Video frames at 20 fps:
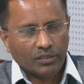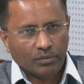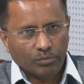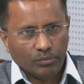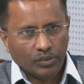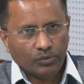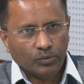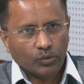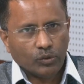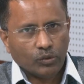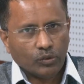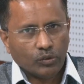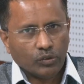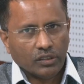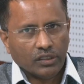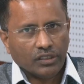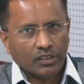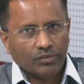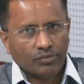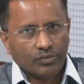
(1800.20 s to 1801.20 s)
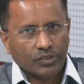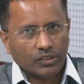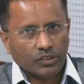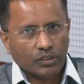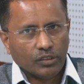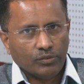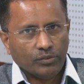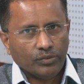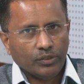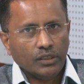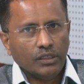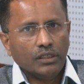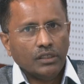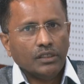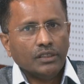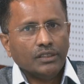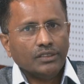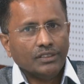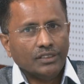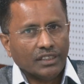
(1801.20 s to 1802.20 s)
before 31st of
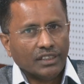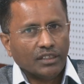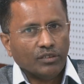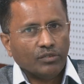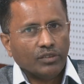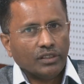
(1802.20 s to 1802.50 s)
January